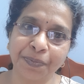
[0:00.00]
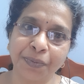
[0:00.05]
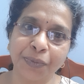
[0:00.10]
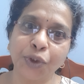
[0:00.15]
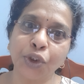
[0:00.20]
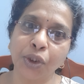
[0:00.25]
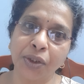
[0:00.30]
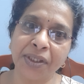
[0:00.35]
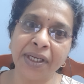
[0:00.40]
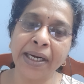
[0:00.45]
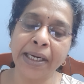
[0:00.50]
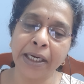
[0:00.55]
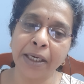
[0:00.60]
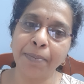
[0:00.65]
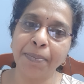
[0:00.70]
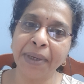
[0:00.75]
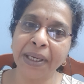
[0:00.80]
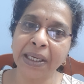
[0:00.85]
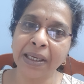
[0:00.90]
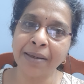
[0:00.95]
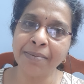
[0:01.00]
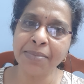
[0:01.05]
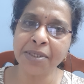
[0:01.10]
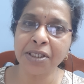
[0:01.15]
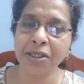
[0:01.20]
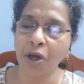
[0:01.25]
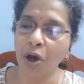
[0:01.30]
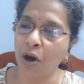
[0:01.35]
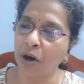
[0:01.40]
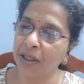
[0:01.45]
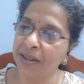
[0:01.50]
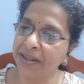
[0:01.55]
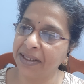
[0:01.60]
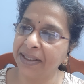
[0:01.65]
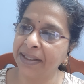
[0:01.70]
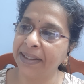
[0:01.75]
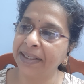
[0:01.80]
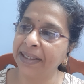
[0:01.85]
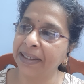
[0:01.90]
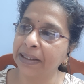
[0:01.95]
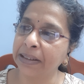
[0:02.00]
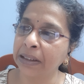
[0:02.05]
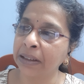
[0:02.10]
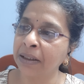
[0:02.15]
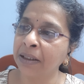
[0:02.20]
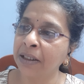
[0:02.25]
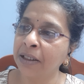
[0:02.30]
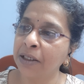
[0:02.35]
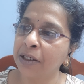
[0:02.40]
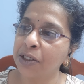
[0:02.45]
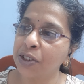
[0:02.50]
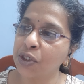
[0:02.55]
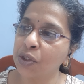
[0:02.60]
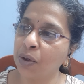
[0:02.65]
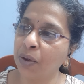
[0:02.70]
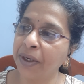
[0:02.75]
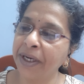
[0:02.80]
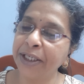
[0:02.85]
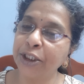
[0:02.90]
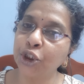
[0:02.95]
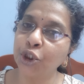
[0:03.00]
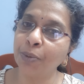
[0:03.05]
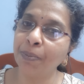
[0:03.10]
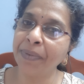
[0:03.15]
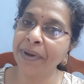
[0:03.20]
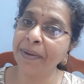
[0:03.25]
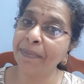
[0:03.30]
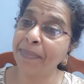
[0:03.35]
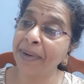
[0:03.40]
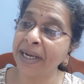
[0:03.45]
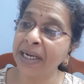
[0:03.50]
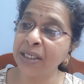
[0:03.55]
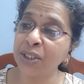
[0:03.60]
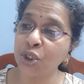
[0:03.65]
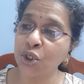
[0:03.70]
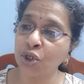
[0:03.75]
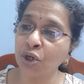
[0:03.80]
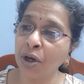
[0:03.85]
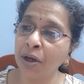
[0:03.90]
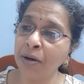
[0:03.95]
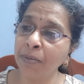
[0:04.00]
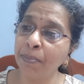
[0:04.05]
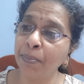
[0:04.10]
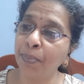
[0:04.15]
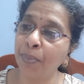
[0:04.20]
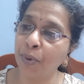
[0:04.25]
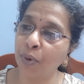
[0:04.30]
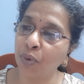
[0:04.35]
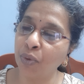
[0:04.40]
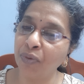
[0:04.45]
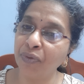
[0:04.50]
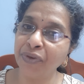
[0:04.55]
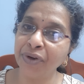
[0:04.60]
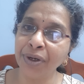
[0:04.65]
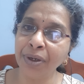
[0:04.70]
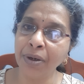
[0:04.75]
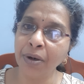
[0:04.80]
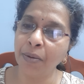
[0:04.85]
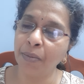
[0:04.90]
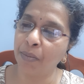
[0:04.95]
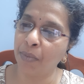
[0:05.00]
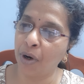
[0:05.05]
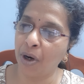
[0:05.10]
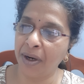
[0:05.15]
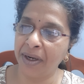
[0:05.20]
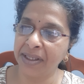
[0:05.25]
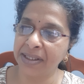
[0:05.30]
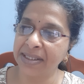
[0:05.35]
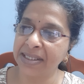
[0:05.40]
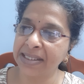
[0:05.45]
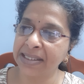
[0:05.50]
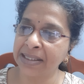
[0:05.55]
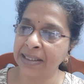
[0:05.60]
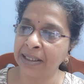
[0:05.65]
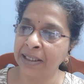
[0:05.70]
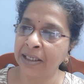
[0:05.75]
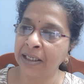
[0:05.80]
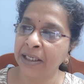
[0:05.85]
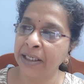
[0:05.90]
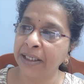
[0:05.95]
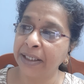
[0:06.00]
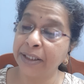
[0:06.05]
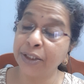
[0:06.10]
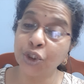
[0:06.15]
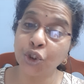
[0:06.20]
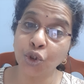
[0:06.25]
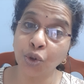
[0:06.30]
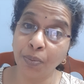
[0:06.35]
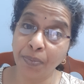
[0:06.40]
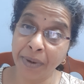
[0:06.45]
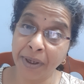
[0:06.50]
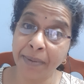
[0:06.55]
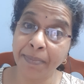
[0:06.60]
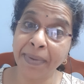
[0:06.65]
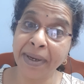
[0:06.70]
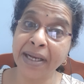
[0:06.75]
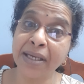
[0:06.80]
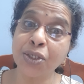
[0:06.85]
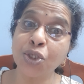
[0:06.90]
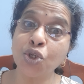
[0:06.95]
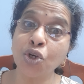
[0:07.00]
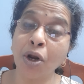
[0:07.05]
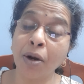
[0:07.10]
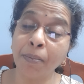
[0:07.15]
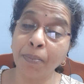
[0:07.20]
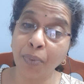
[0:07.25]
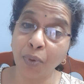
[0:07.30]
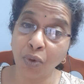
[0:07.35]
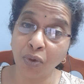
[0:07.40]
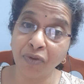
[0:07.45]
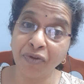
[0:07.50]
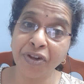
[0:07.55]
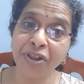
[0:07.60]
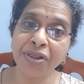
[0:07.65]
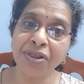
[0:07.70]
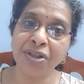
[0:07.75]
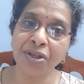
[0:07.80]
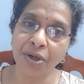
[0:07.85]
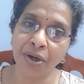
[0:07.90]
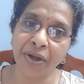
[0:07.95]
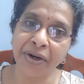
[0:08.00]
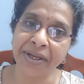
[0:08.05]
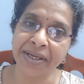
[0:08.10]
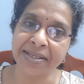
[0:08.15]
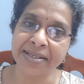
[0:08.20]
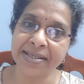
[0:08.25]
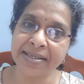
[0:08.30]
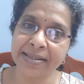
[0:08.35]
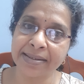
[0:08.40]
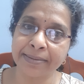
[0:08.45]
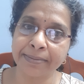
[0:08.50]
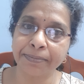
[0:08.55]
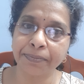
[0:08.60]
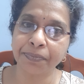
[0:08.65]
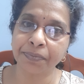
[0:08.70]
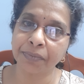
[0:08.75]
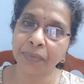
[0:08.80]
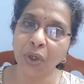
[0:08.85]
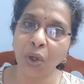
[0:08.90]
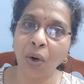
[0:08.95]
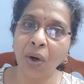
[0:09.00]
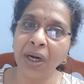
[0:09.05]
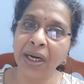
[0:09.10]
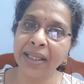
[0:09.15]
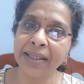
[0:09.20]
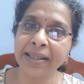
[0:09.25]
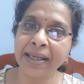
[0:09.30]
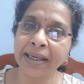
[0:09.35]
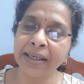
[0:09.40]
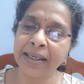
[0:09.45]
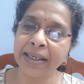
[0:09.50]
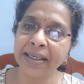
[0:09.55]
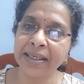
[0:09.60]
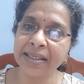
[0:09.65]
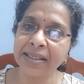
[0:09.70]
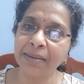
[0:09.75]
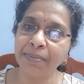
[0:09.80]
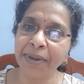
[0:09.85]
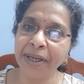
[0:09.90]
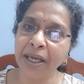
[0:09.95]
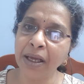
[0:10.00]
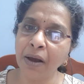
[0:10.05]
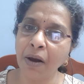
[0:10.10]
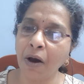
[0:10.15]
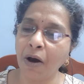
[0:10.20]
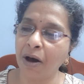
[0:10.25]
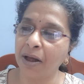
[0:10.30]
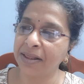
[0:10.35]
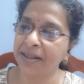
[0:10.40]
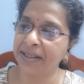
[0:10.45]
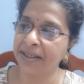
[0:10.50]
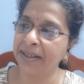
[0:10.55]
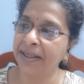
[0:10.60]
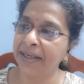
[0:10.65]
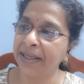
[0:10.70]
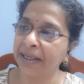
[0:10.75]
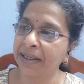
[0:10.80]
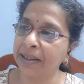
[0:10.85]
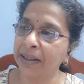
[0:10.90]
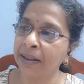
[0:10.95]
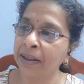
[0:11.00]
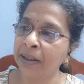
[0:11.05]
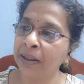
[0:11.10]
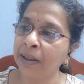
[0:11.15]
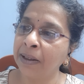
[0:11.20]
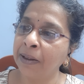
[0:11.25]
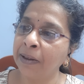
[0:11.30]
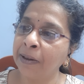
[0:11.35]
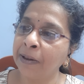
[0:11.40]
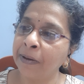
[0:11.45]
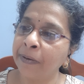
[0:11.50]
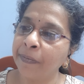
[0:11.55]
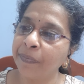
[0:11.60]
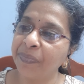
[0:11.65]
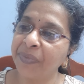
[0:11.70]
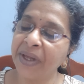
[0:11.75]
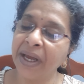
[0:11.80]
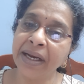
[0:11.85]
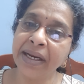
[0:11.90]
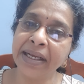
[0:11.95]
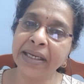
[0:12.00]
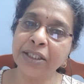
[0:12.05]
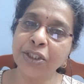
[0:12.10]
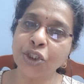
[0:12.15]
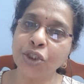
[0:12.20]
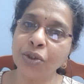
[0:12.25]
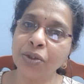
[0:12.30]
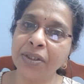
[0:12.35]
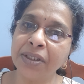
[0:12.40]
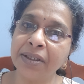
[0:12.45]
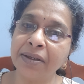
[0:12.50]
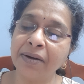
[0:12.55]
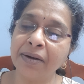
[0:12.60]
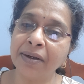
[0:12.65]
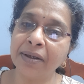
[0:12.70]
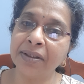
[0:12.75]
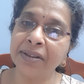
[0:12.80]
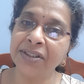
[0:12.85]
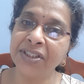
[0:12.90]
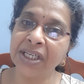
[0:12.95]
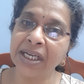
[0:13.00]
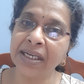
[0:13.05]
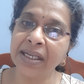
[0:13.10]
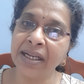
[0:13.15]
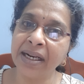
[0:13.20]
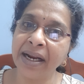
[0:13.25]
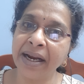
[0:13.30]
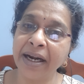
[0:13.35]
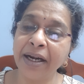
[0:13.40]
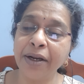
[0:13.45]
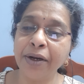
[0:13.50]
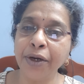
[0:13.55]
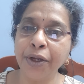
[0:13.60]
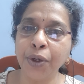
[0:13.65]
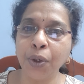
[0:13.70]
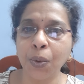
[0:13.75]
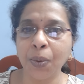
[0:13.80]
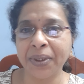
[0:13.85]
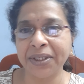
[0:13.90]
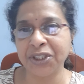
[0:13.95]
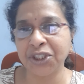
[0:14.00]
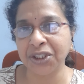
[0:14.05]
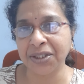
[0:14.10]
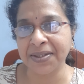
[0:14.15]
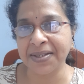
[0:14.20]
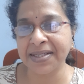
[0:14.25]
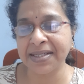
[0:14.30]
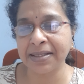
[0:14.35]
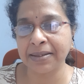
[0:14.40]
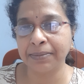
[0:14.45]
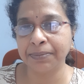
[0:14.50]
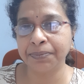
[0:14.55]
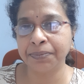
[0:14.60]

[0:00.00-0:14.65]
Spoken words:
so that it becomes authentic. So it should be based on proven models. It should be based on proven theories. Only then it will be authentic. Then it should generate new questions.